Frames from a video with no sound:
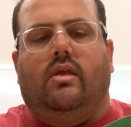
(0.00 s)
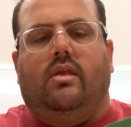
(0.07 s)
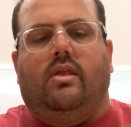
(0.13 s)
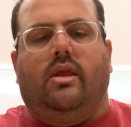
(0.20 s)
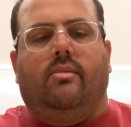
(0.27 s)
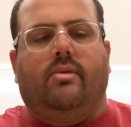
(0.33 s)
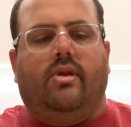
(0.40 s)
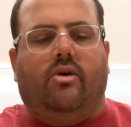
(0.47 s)
Then
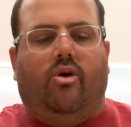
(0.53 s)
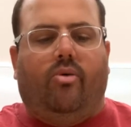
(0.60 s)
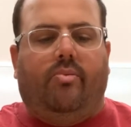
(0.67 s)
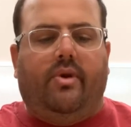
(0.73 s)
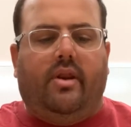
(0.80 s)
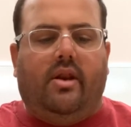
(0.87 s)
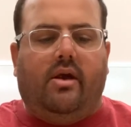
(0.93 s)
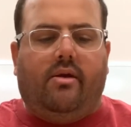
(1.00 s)
I'm going to open
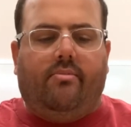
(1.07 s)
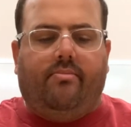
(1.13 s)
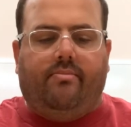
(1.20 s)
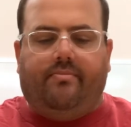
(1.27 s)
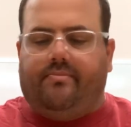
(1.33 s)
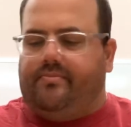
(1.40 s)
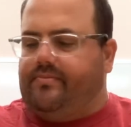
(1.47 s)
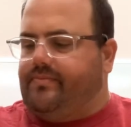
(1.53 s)
it up.
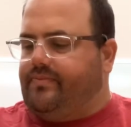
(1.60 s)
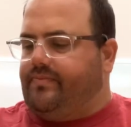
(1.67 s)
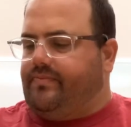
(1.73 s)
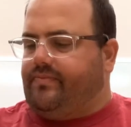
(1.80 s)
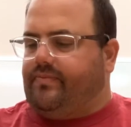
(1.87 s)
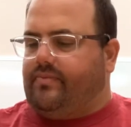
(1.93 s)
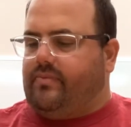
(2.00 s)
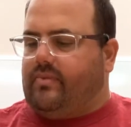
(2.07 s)

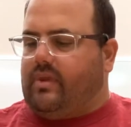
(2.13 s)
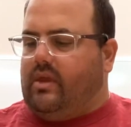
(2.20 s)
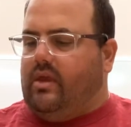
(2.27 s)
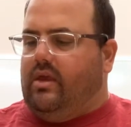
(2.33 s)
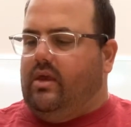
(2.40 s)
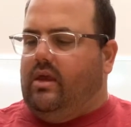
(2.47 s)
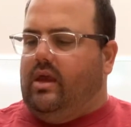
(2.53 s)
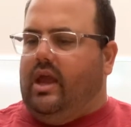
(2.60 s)

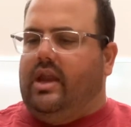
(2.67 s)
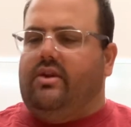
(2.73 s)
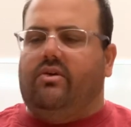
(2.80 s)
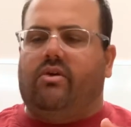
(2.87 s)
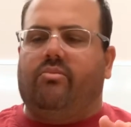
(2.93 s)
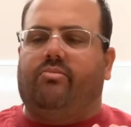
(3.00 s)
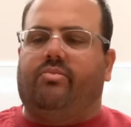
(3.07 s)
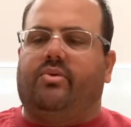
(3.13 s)
And you
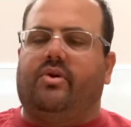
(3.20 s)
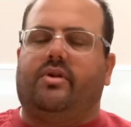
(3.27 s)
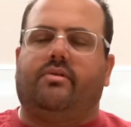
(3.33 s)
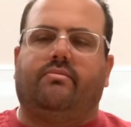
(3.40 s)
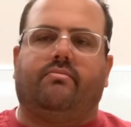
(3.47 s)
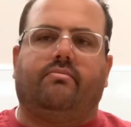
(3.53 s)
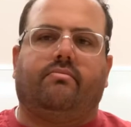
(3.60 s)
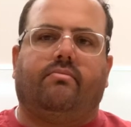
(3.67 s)
can put
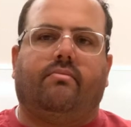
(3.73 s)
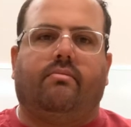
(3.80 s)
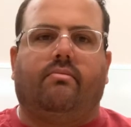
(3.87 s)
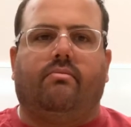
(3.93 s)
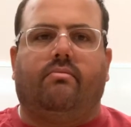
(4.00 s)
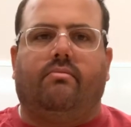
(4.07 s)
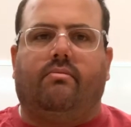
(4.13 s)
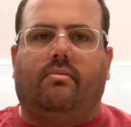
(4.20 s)

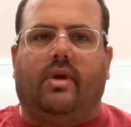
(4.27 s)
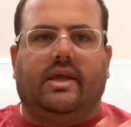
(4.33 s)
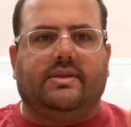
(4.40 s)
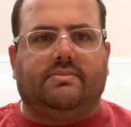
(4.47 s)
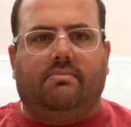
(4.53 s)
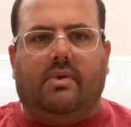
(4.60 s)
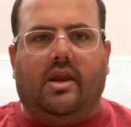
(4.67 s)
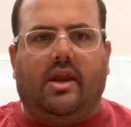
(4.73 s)
as
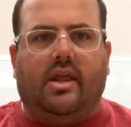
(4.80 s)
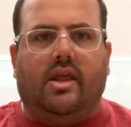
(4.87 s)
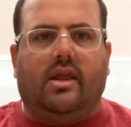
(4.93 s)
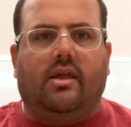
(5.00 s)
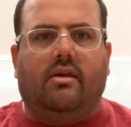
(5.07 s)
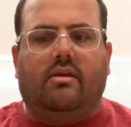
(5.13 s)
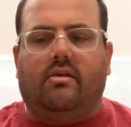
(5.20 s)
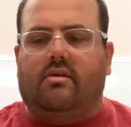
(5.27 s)

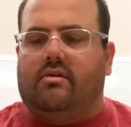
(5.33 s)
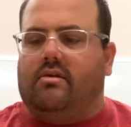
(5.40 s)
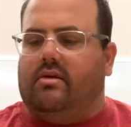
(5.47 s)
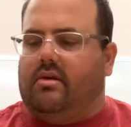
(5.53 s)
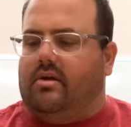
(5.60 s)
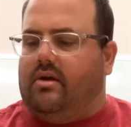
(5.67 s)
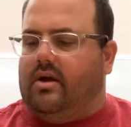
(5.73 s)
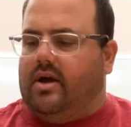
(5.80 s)
many
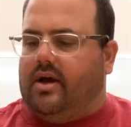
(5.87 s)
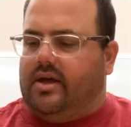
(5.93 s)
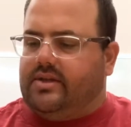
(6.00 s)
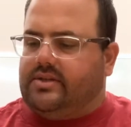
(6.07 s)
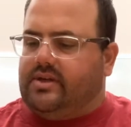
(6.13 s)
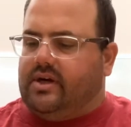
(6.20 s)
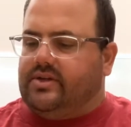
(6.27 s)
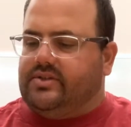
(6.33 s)

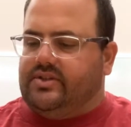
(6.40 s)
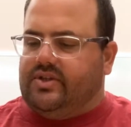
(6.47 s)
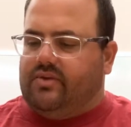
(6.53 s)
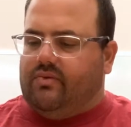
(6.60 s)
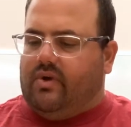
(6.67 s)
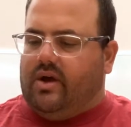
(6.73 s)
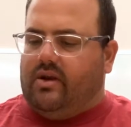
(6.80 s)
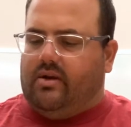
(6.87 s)
stars as you
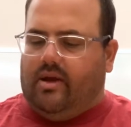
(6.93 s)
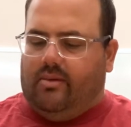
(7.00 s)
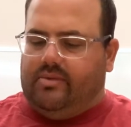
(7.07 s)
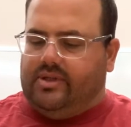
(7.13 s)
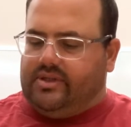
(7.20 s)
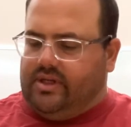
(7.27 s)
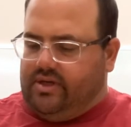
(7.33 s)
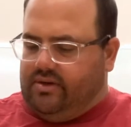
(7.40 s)
want. I'm
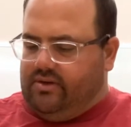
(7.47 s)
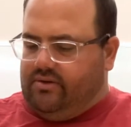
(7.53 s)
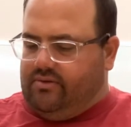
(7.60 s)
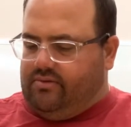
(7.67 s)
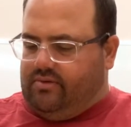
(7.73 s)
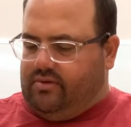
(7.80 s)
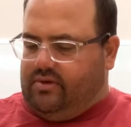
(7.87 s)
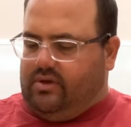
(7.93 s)
just going to do
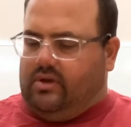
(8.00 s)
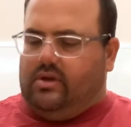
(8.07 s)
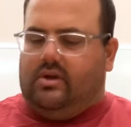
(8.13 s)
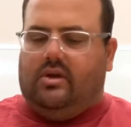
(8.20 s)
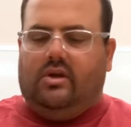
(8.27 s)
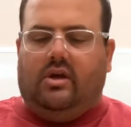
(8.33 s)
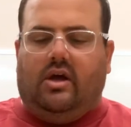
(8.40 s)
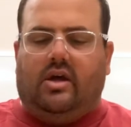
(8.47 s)

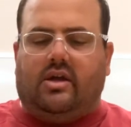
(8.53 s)
a